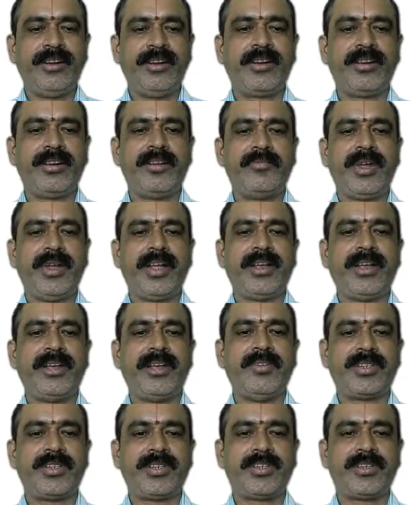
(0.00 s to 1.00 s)
The internet
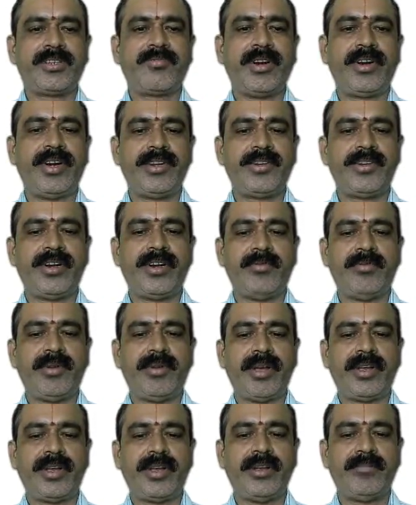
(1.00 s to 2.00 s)
banking versus
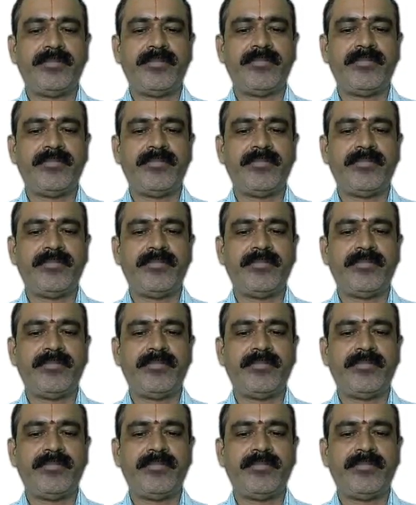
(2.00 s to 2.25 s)
traditional banking.